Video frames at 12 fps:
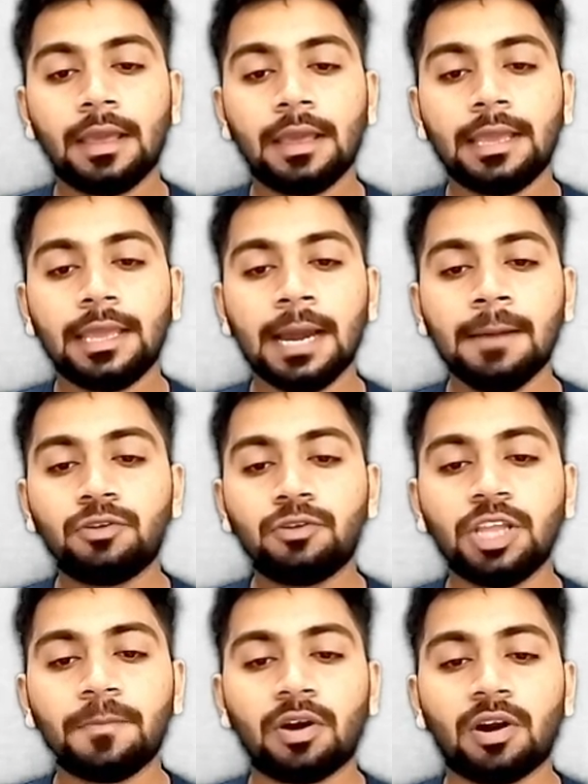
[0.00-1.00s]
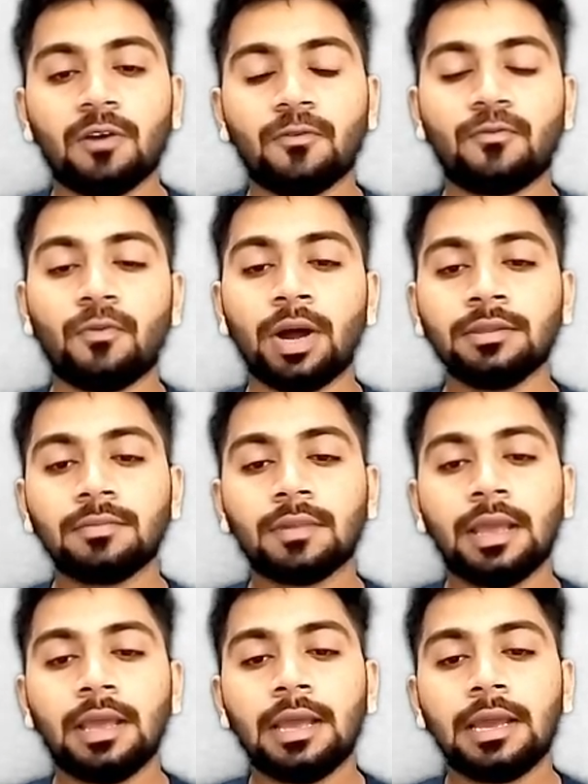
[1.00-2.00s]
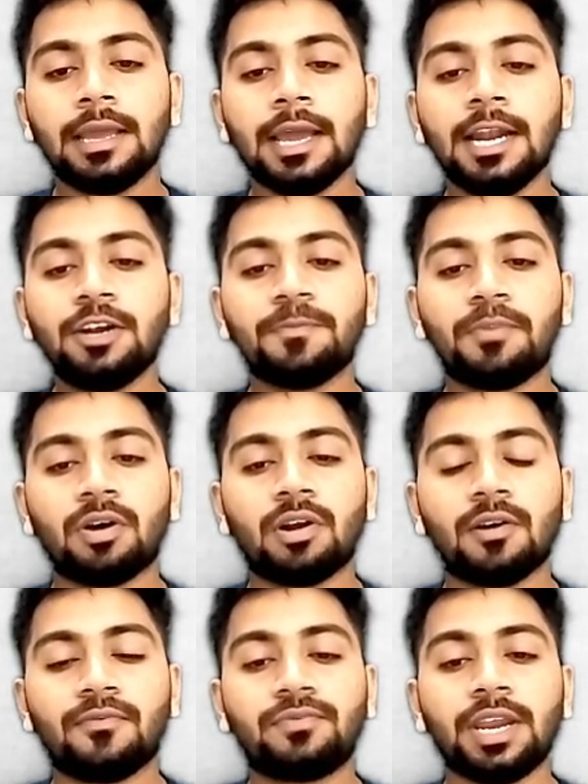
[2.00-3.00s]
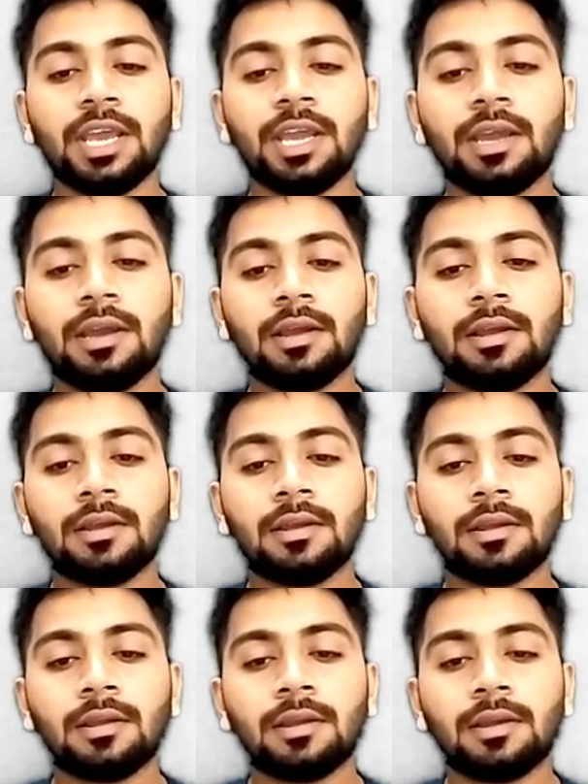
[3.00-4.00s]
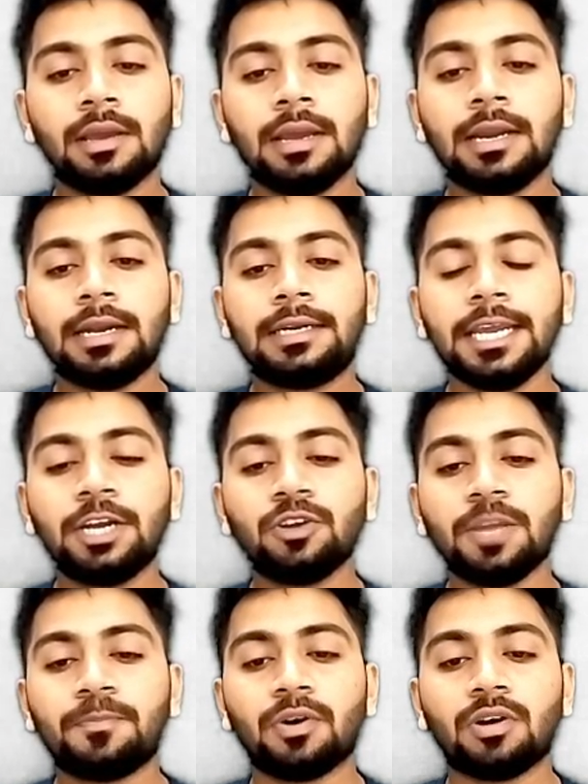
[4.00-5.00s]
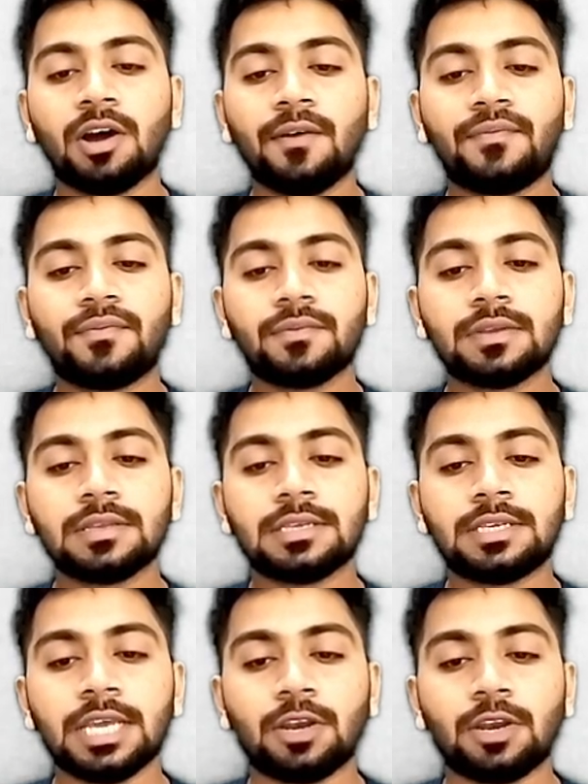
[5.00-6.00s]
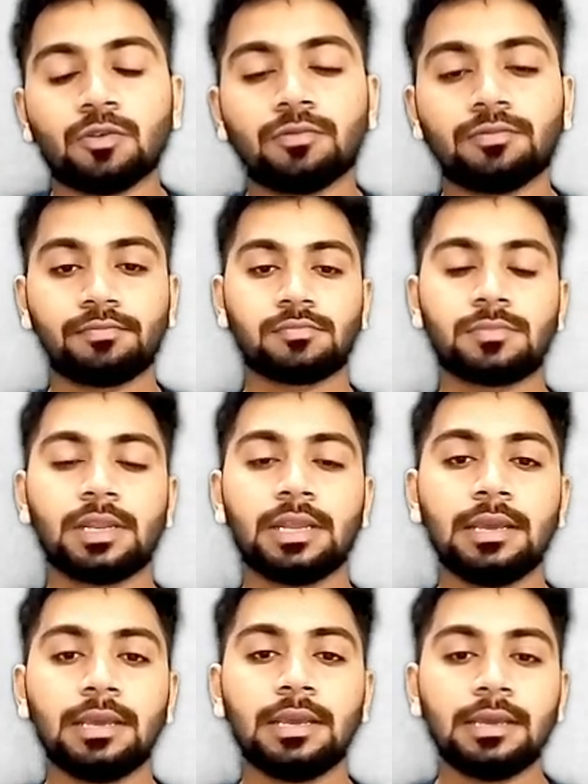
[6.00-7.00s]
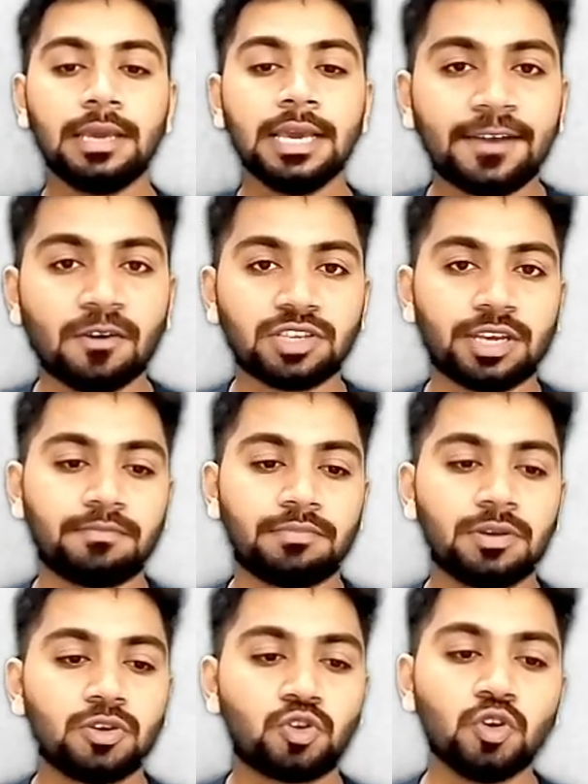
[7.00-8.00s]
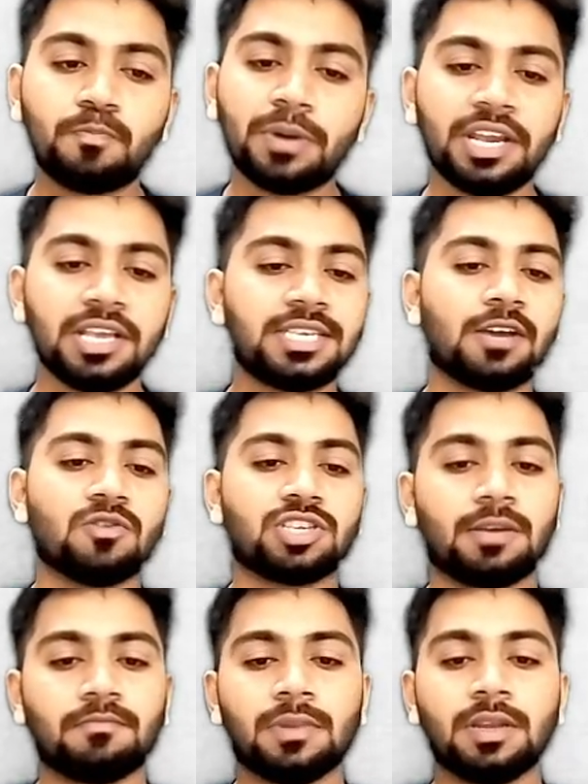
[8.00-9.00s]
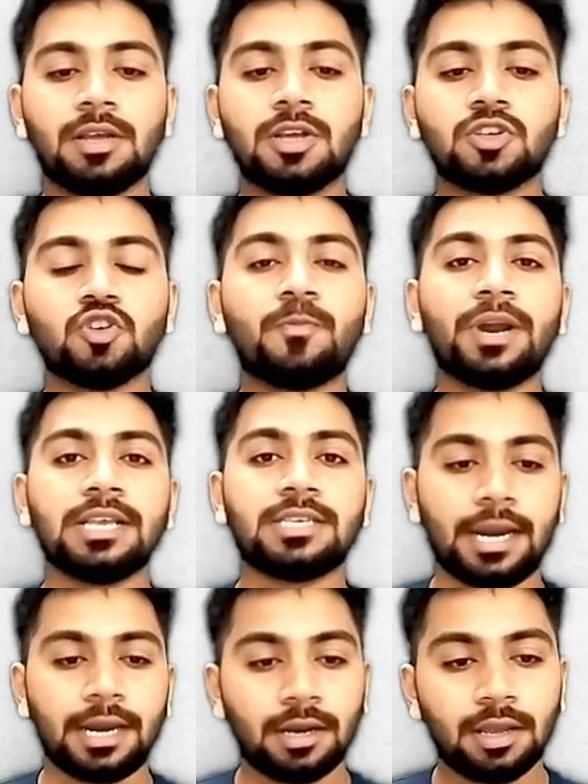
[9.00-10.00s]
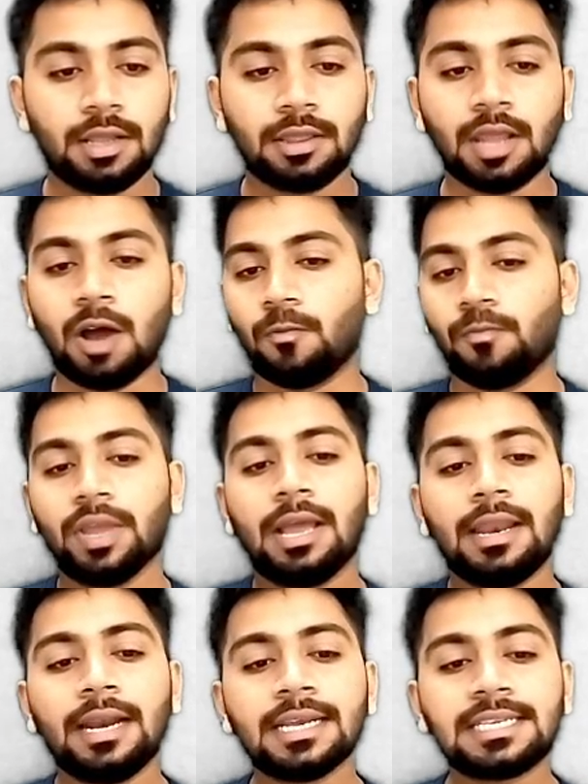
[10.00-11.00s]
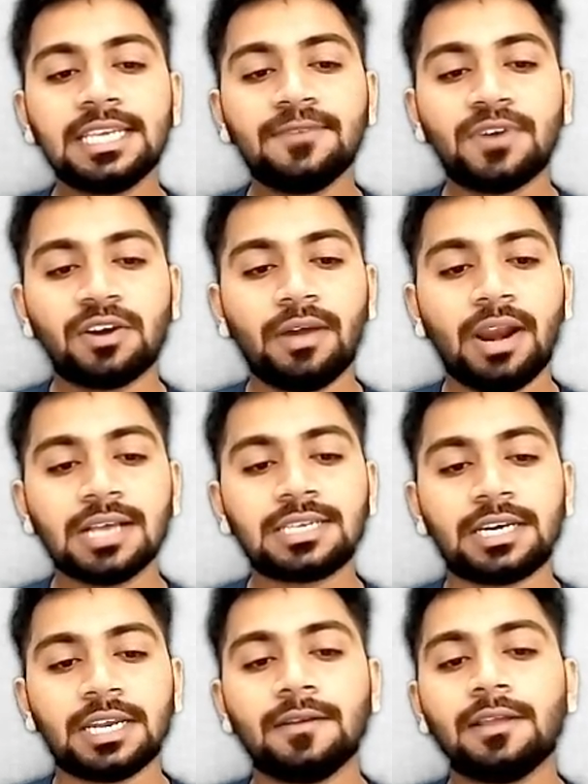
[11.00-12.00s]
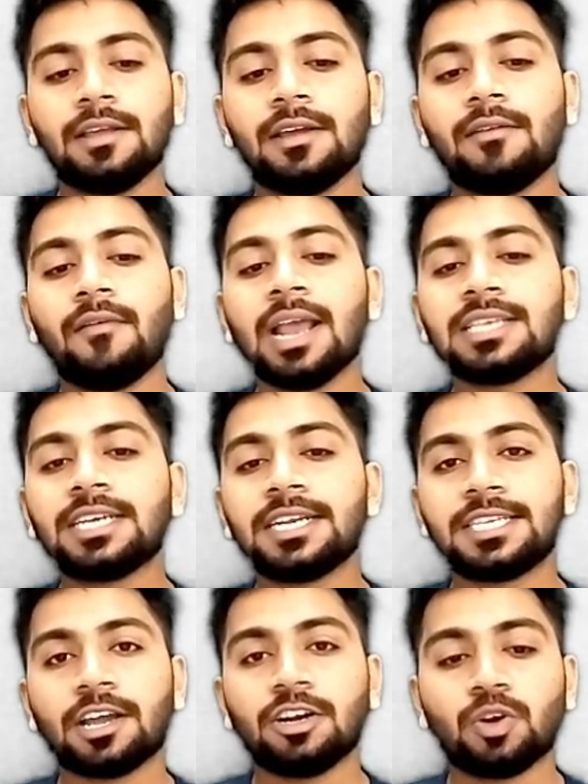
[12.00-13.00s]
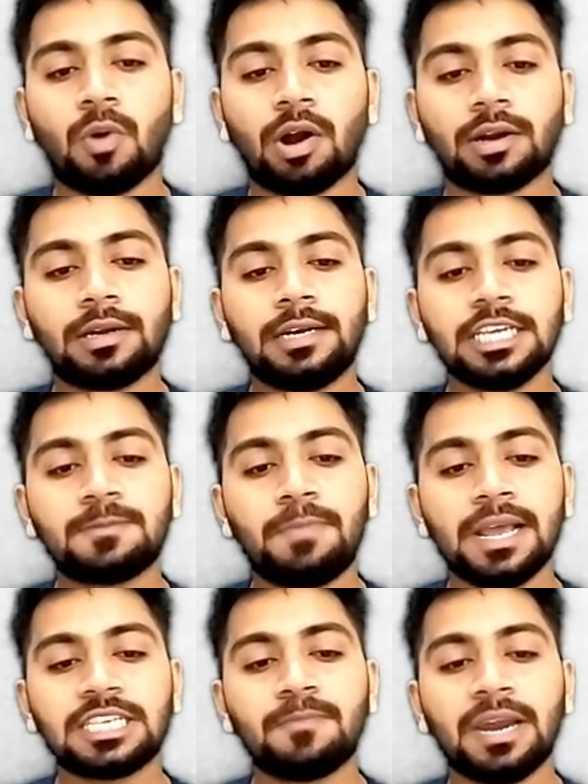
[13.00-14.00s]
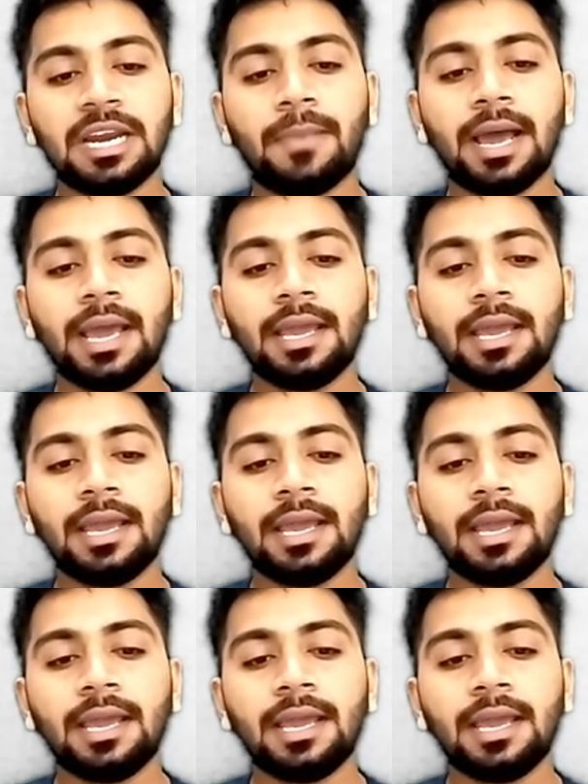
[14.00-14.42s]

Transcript: M to the power of 1, L to the power of 3, T to the power of 0. Easy concept. Super easy concept. Right? Now let us see for velocity. Velocity is equal to what? Displacement by